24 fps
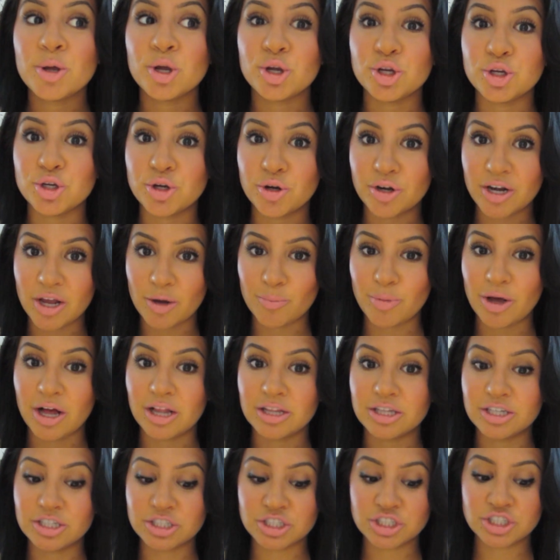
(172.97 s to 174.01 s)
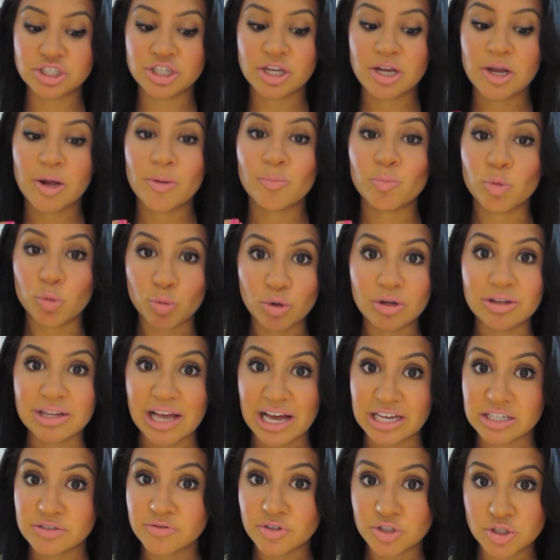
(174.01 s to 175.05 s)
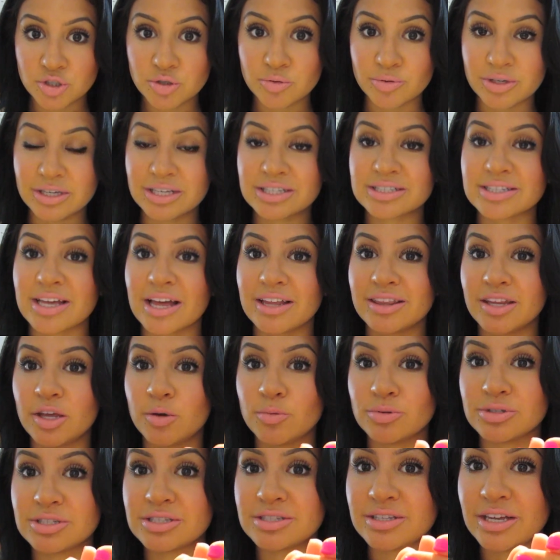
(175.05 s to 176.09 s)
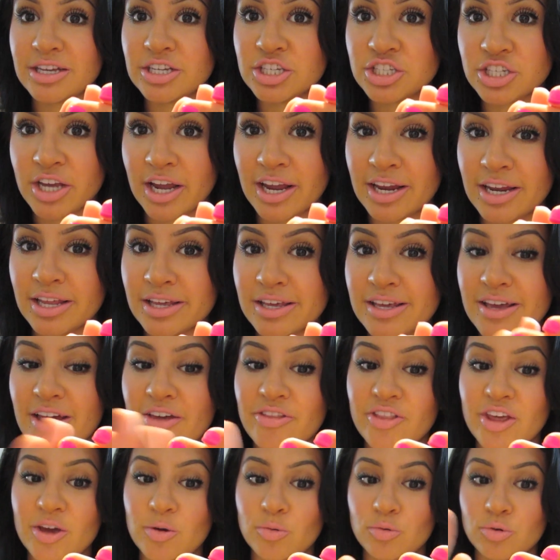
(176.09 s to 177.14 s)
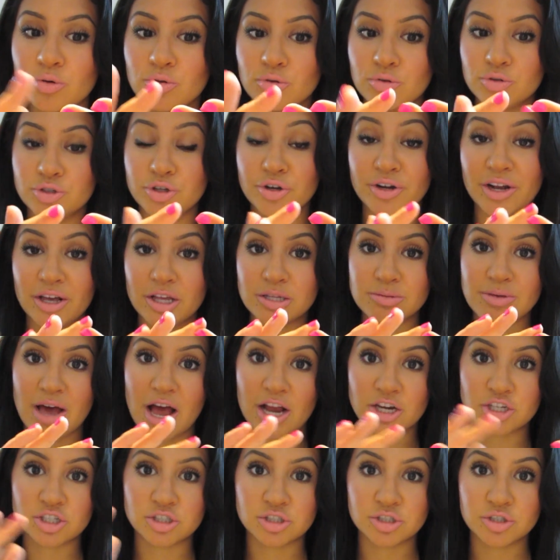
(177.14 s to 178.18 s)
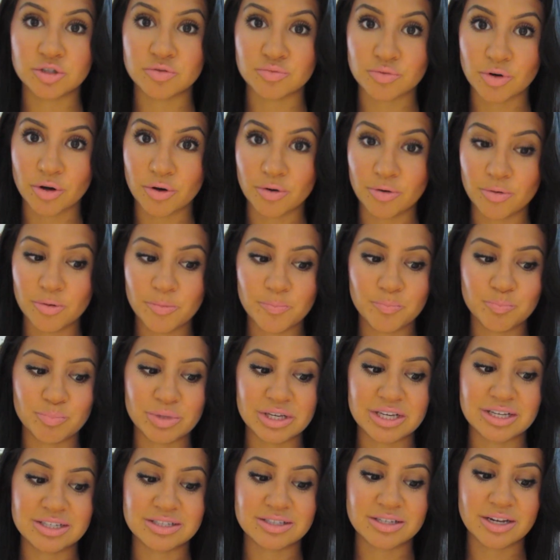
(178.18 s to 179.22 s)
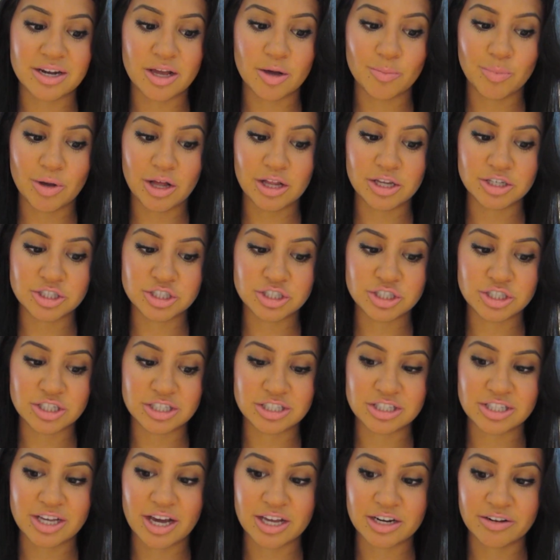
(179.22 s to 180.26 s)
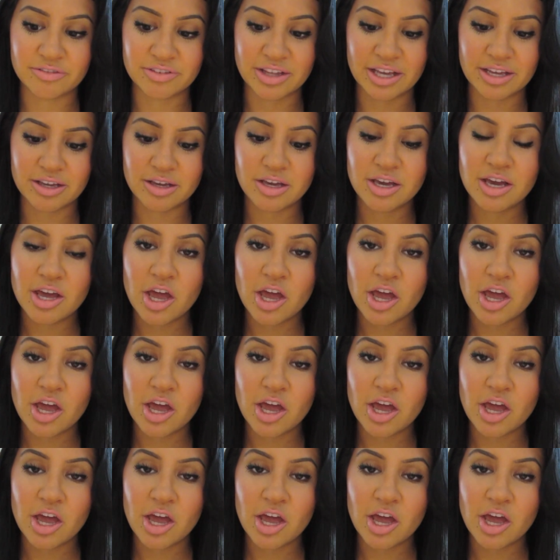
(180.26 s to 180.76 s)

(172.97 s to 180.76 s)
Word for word: your nail polish will last for two weeks and they will stay shiny and they will your nails will actually grow because the nail polish is kind of like